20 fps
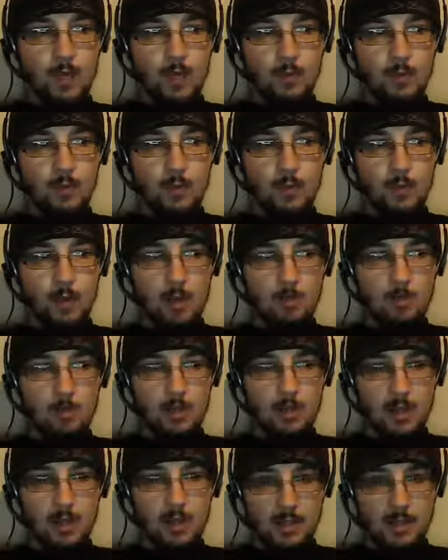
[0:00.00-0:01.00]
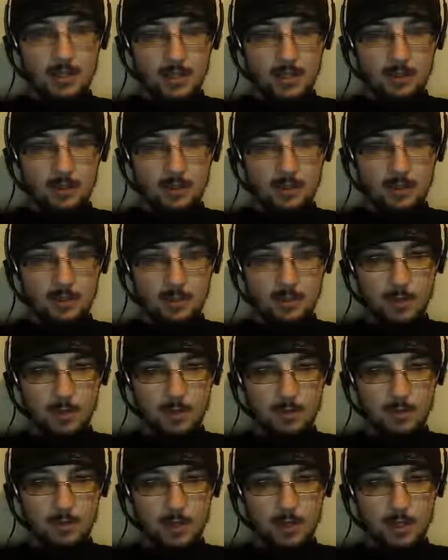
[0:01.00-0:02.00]
There's probably less difference
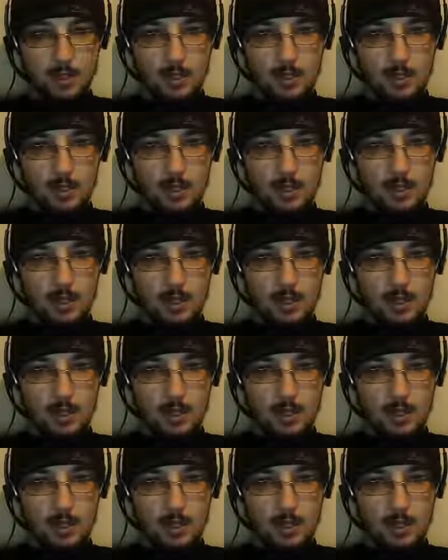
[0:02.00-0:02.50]
between